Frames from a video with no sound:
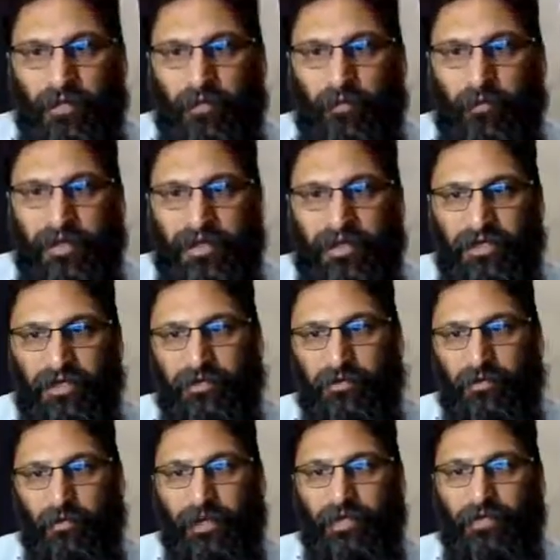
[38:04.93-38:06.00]

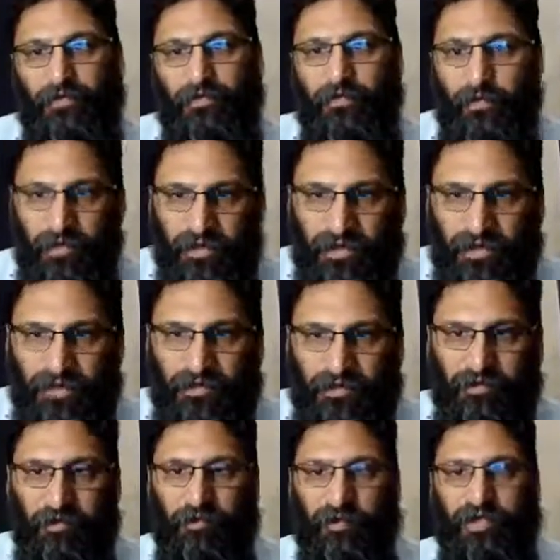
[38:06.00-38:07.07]
When you Google
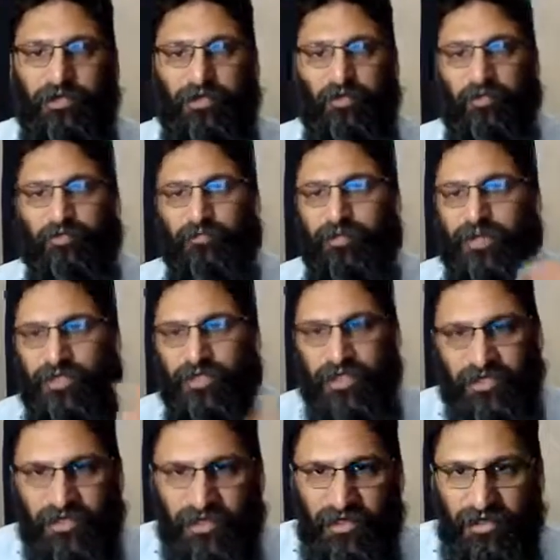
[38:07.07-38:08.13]
or when you go to
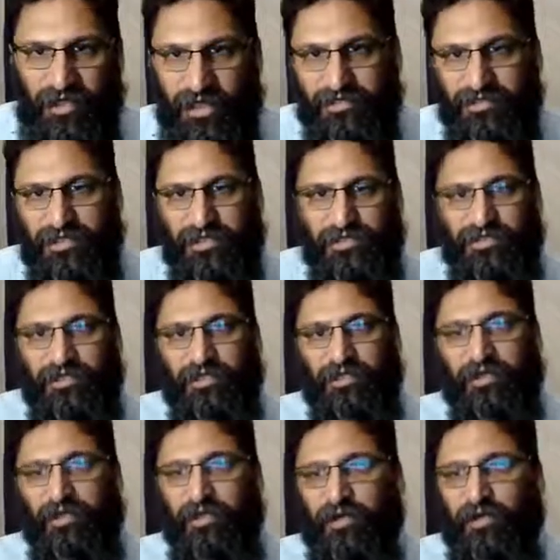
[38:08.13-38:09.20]
meditation classes,
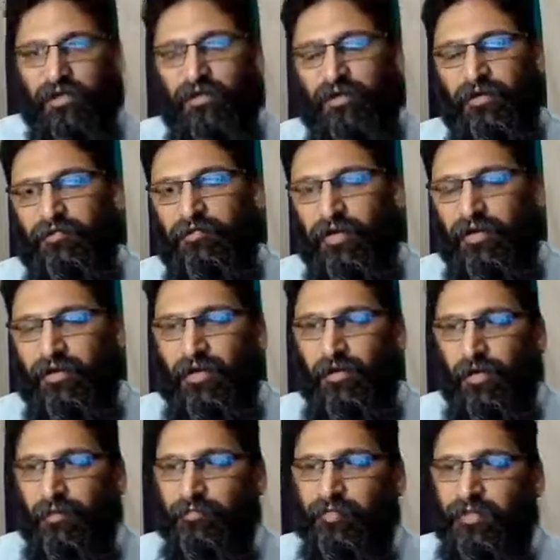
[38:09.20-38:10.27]
there are very
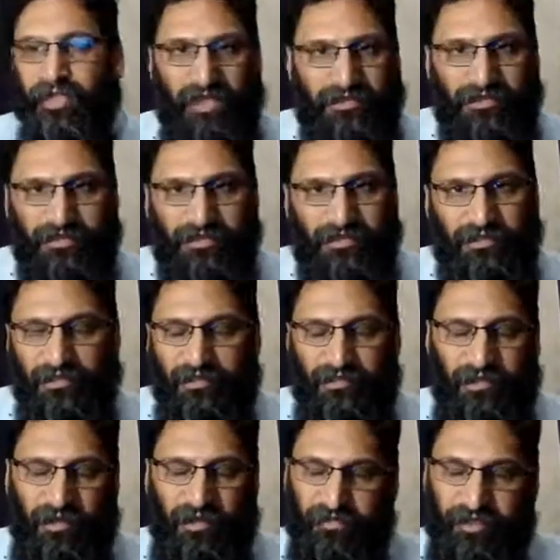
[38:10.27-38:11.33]
complicated
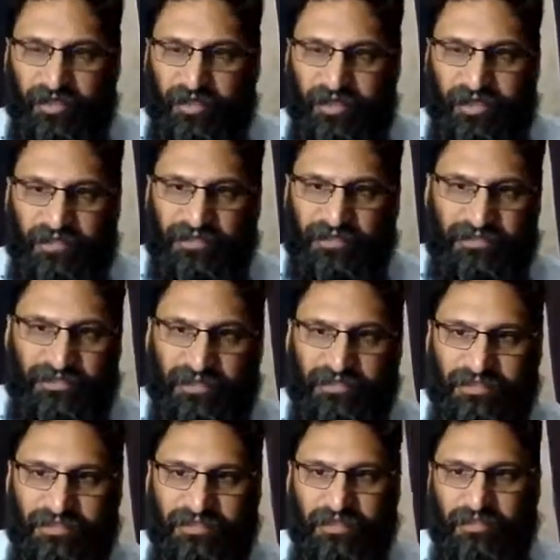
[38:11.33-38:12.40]
breathing
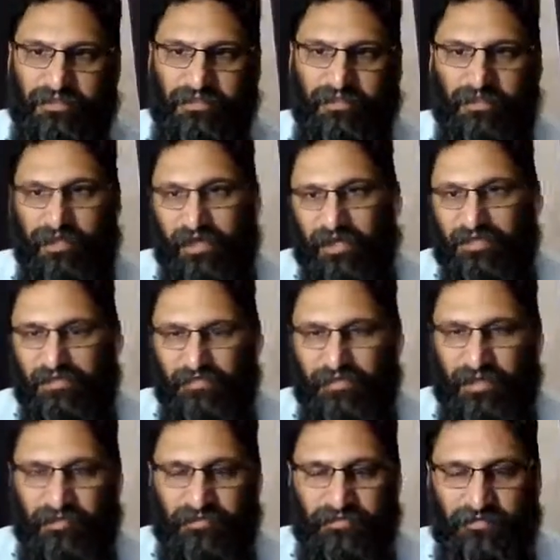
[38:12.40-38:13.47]
exercises that I
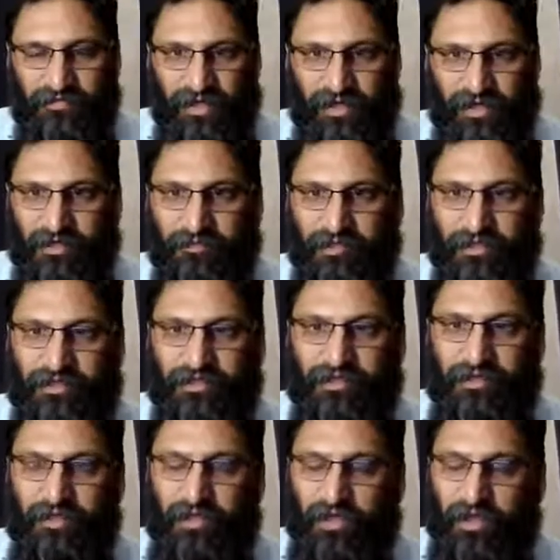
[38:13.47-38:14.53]
sometimes find a little bit,
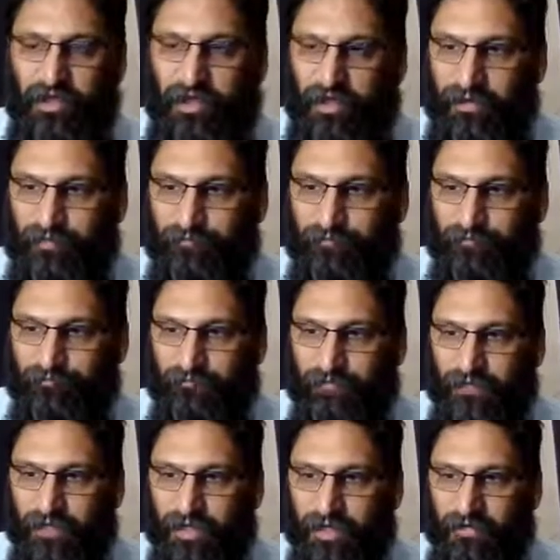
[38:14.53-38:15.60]

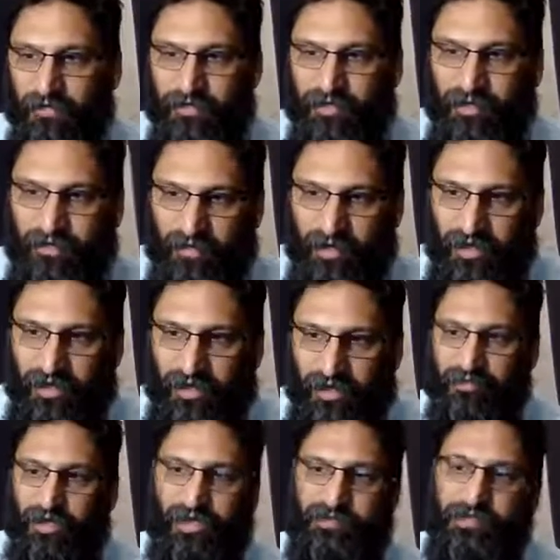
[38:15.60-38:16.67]

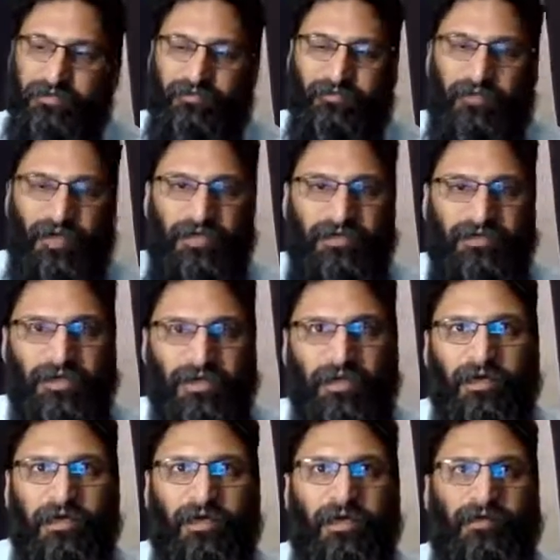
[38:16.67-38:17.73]
I didn't find
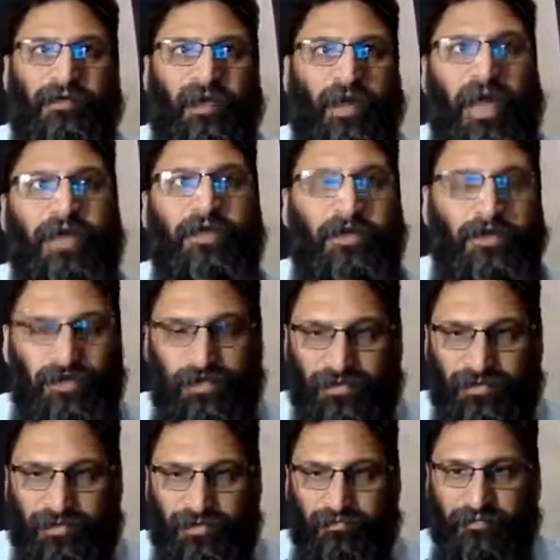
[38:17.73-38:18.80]
that I could
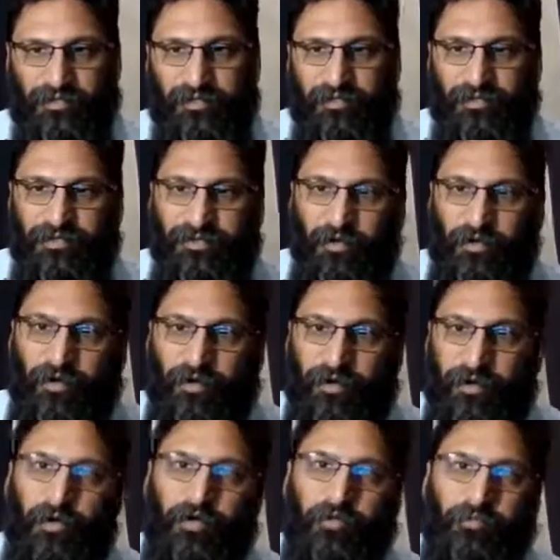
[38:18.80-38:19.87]
use them. So a
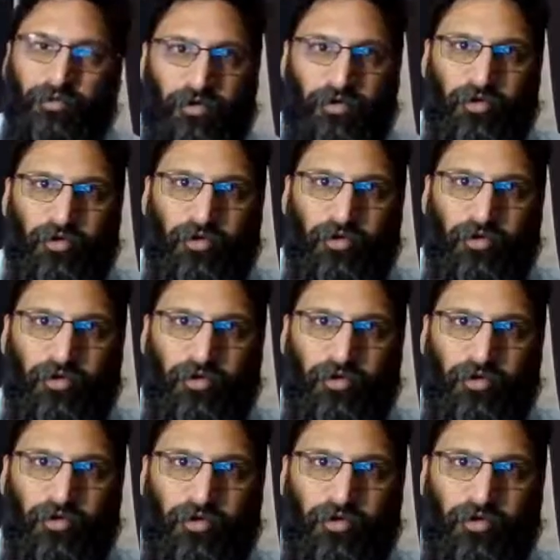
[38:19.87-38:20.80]
more approachable one